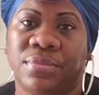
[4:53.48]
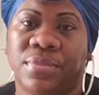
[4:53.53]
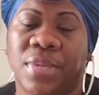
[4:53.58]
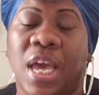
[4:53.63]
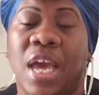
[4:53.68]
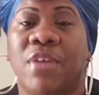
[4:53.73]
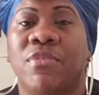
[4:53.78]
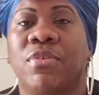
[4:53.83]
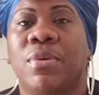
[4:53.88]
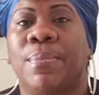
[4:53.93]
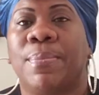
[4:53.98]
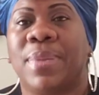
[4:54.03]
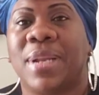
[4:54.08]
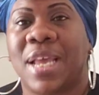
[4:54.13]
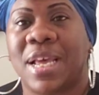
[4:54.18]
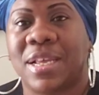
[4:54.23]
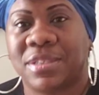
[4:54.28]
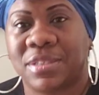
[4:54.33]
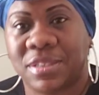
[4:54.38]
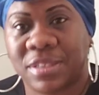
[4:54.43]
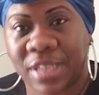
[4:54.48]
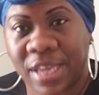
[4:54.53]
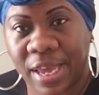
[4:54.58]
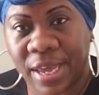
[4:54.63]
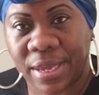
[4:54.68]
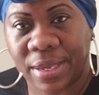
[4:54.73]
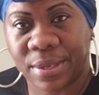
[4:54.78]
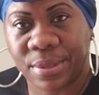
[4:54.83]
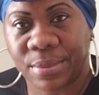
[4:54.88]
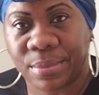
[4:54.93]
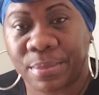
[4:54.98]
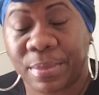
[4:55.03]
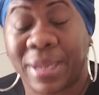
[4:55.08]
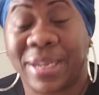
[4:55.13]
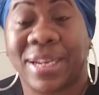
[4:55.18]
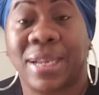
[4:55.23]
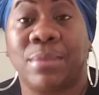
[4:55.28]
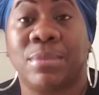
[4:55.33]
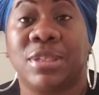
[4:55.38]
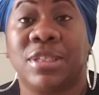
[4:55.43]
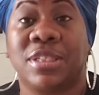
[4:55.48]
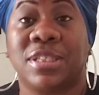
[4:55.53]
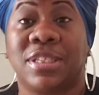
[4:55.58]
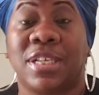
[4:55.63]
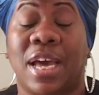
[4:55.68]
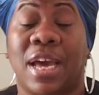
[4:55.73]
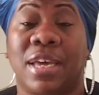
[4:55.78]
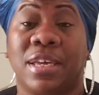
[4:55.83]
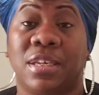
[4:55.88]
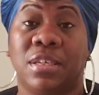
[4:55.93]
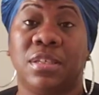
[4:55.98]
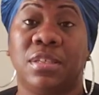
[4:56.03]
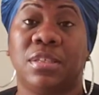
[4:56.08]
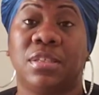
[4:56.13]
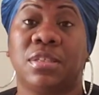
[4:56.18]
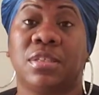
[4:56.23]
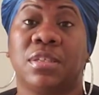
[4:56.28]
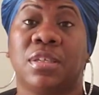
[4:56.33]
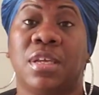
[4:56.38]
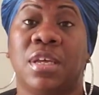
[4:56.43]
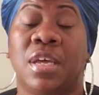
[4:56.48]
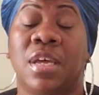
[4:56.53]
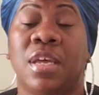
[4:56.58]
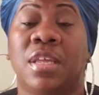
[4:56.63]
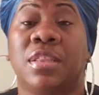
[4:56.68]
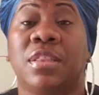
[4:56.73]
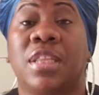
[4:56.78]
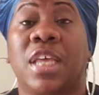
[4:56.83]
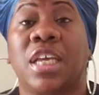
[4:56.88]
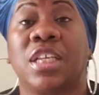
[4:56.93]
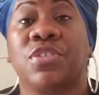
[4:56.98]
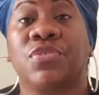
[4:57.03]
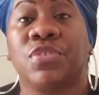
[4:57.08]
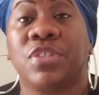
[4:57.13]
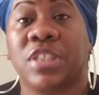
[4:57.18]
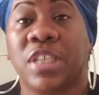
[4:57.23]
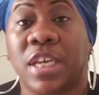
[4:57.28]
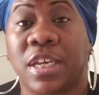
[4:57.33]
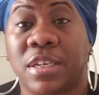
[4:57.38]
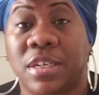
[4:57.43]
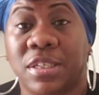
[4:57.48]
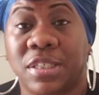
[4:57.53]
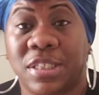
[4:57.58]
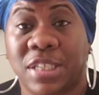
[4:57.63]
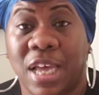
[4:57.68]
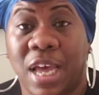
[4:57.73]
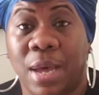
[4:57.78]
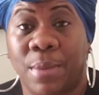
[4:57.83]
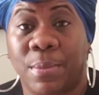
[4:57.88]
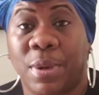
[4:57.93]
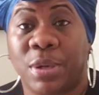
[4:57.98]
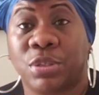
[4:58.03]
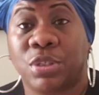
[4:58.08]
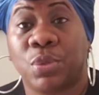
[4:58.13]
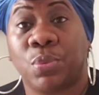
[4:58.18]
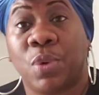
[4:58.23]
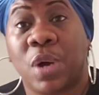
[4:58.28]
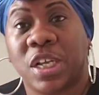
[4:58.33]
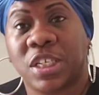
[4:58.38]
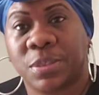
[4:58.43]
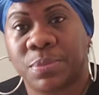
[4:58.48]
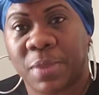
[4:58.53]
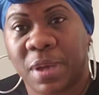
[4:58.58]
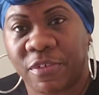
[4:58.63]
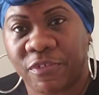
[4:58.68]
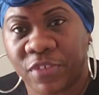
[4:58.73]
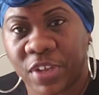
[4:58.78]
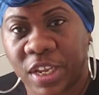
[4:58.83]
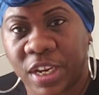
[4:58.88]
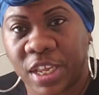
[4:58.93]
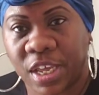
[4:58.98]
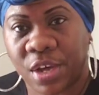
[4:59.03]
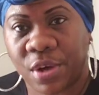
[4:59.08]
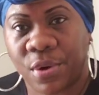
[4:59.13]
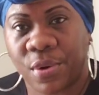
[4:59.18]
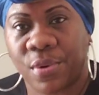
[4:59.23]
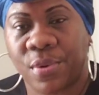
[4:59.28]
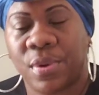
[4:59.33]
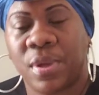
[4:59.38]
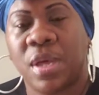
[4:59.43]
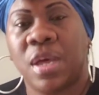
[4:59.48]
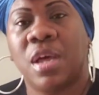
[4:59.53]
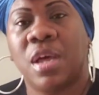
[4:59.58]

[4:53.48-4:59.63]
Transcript: Have a blessed day. My name is Tyece. Thanks for taking the time out to watch my video.